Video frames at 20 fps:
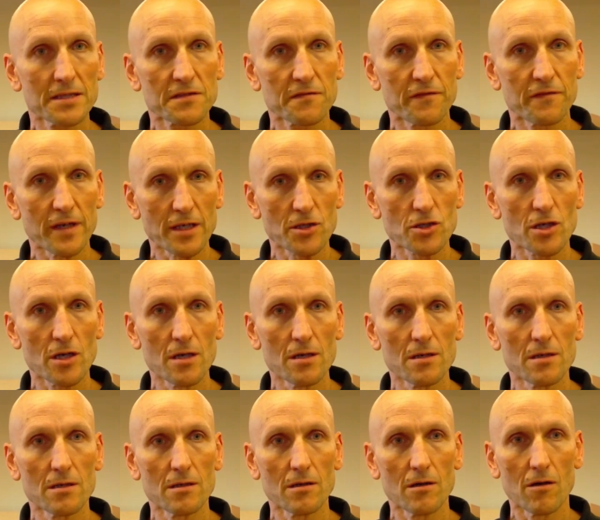feature
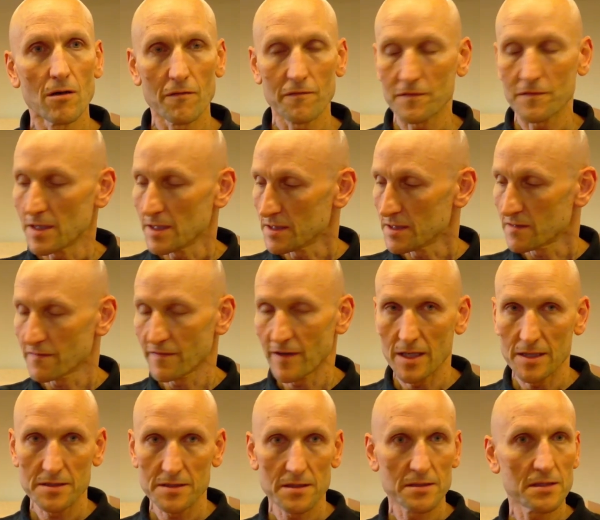of these
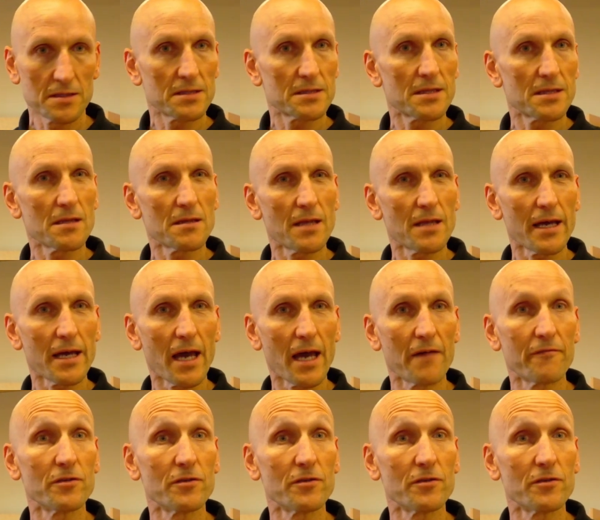devices is that they have a